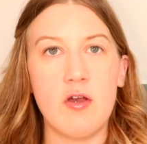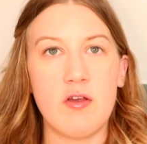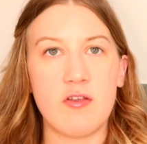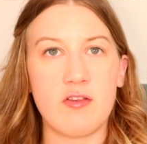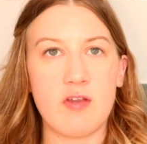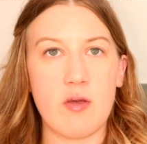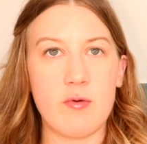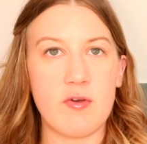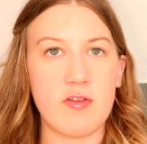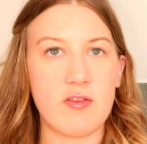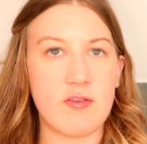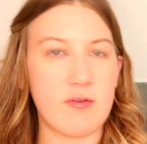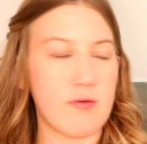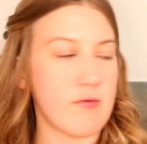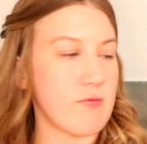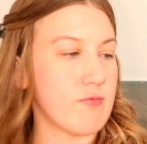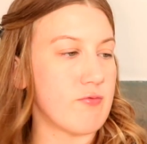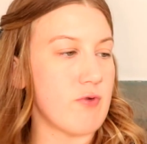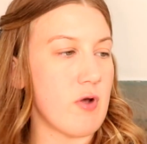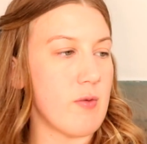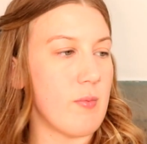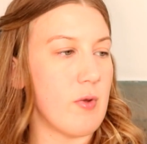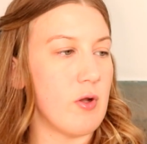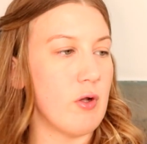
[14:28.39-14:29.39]
So it's
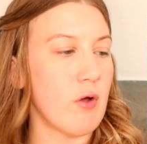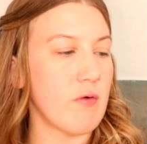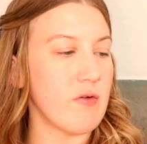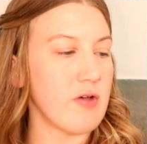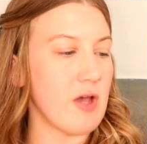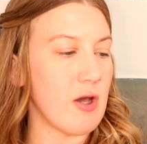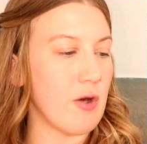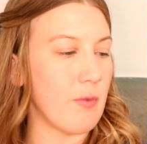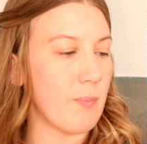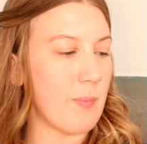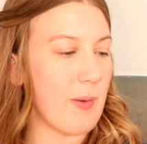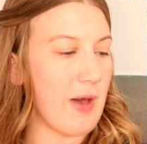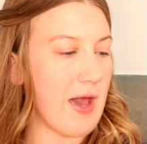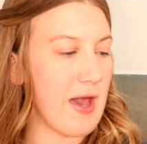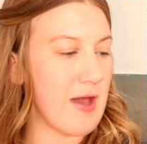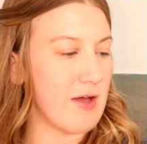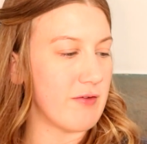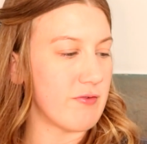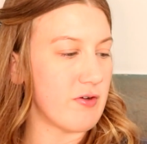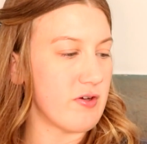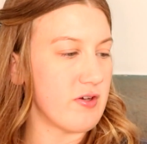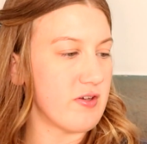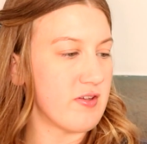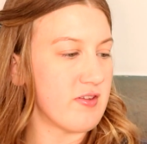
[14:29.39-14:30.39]
from L'Oreal
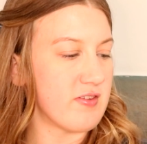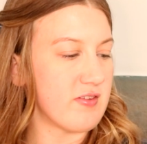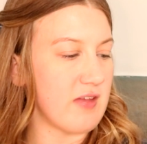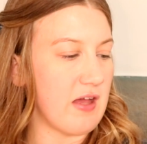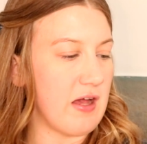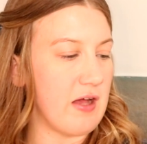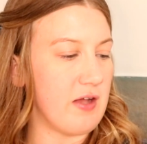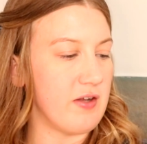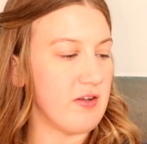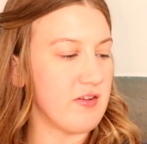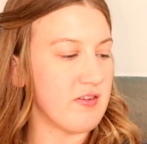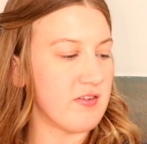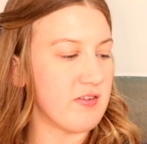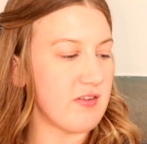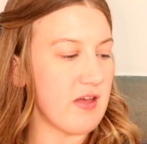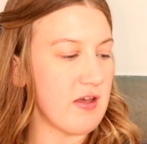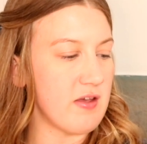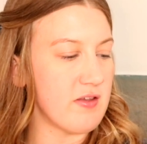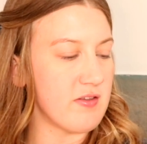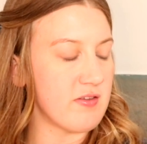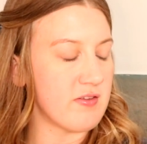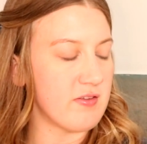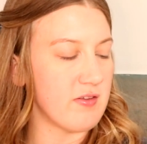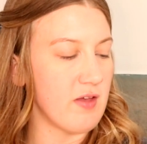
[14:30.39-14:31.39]
Paris, and it
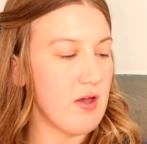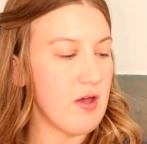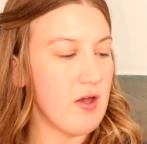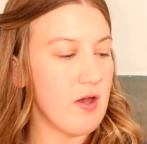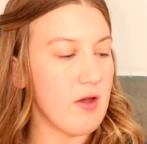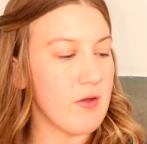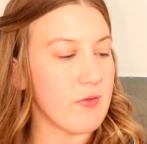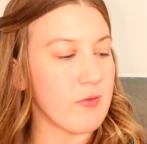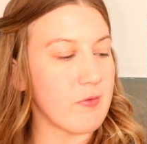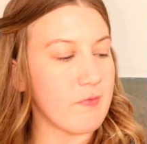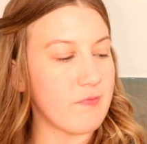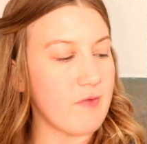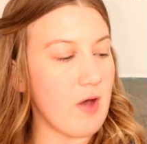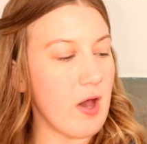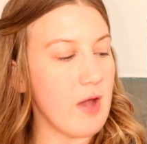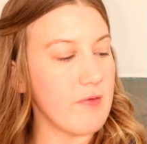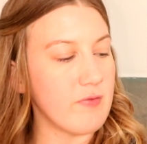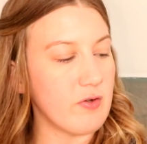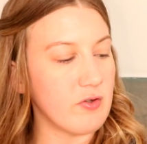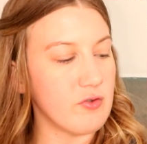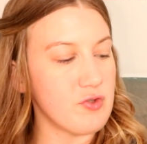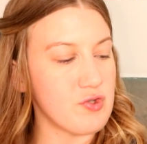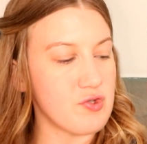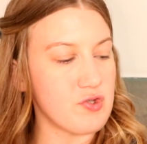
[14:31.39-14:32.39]
says the
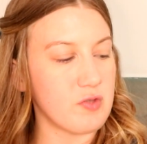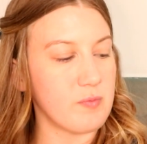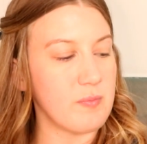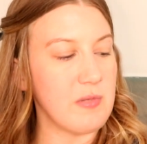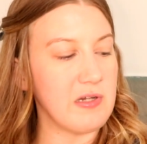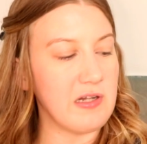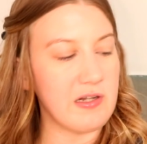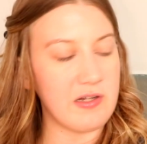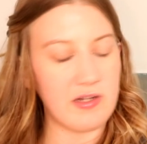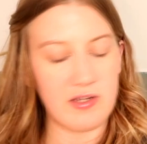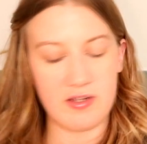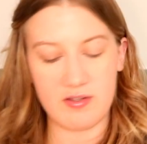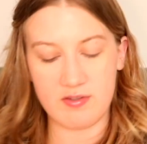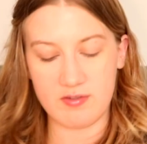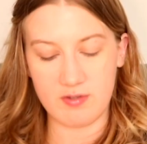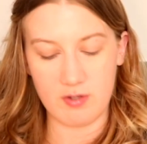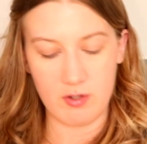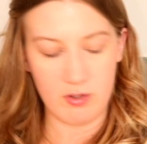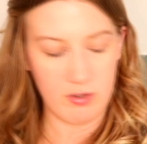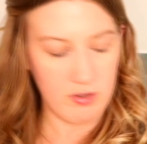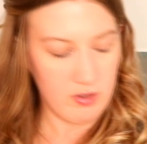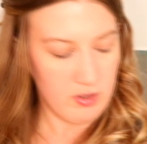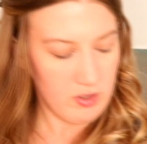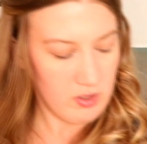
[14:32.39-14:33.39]

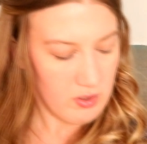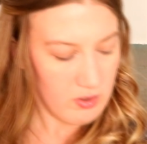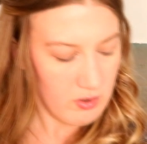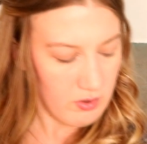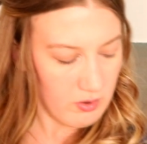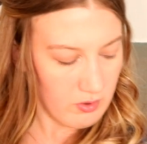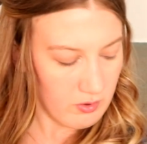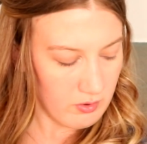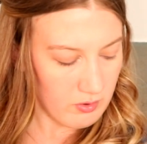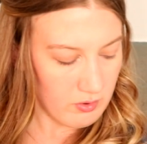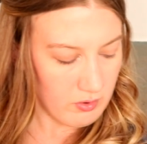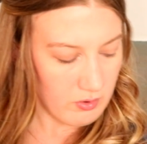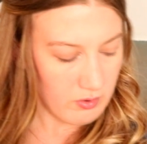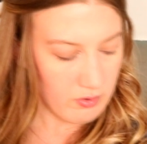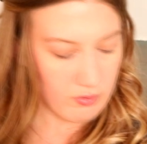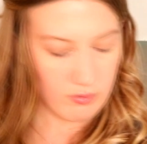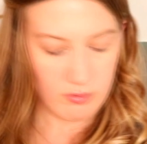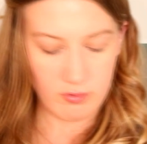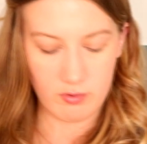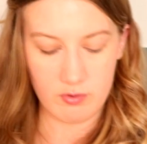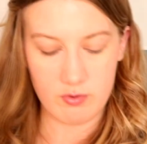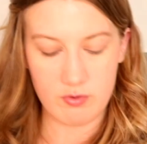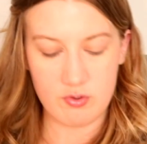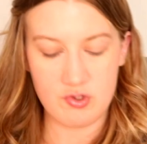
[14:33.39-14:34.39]
500ml
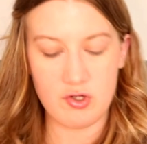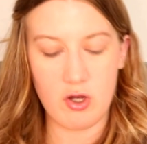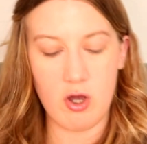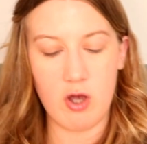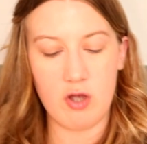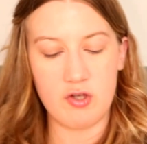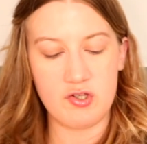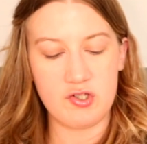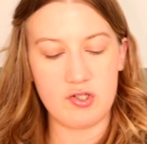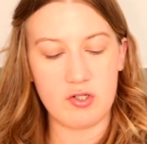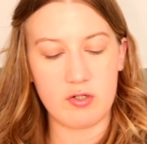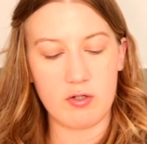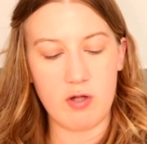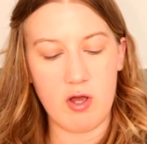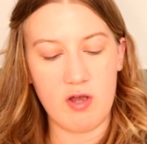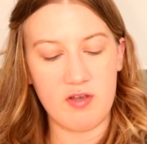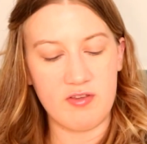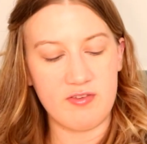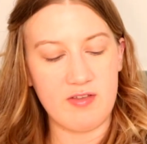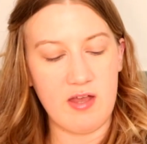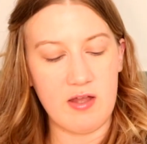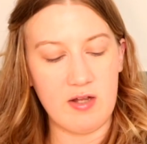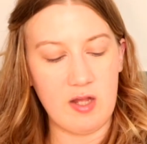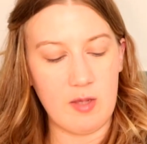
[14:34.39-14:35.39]
jar should
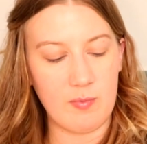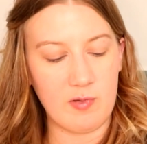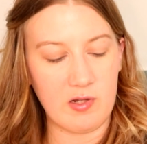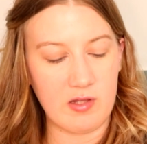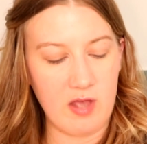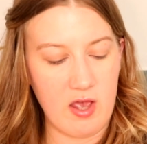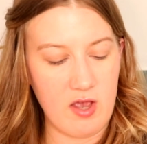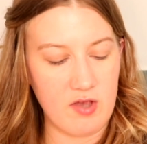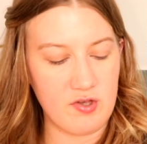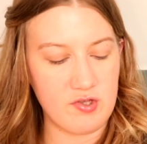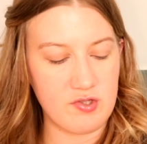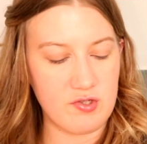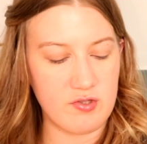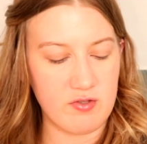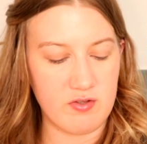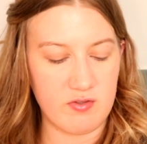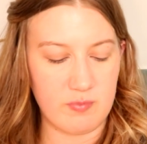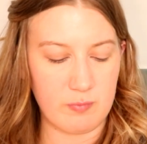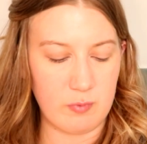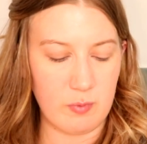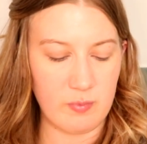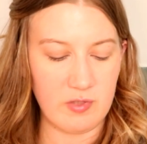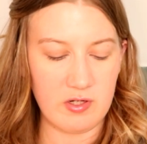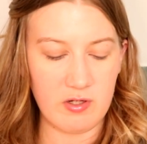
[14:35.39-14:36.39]
last 10 applications.
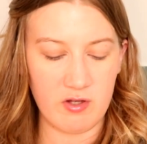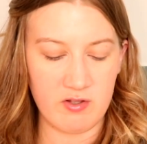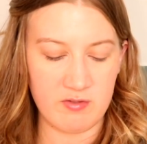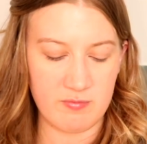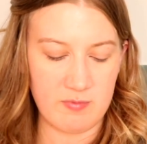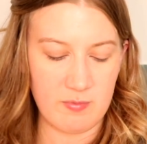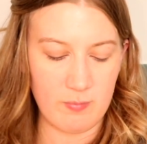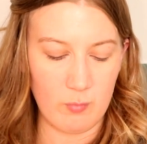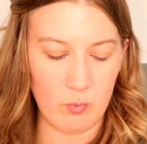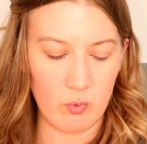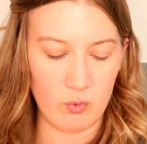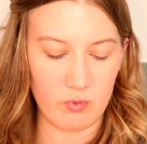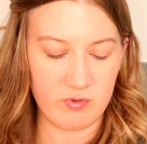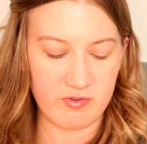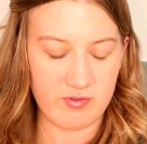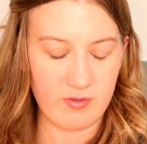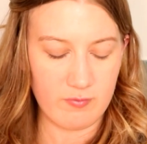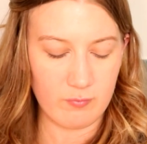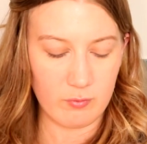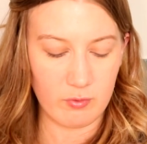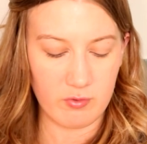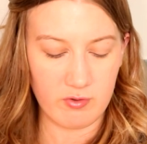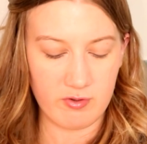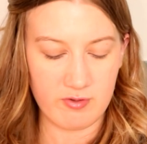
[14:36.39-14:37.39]
Probably last me more because
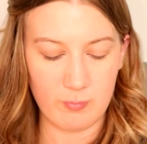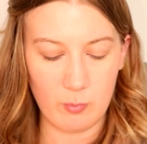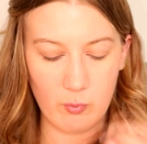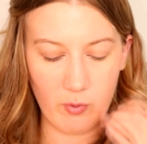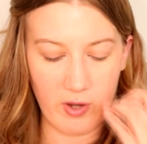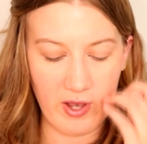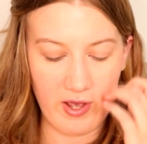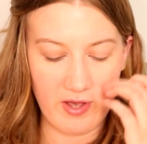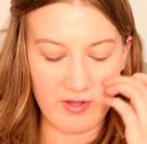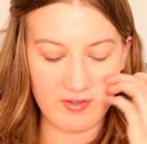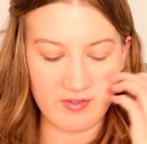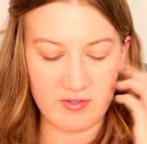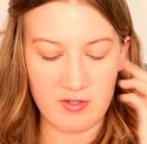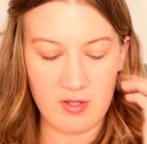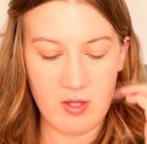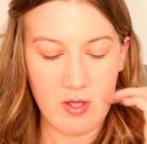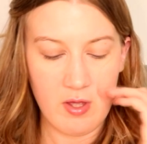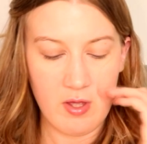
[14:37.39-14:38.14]
I've got a small head.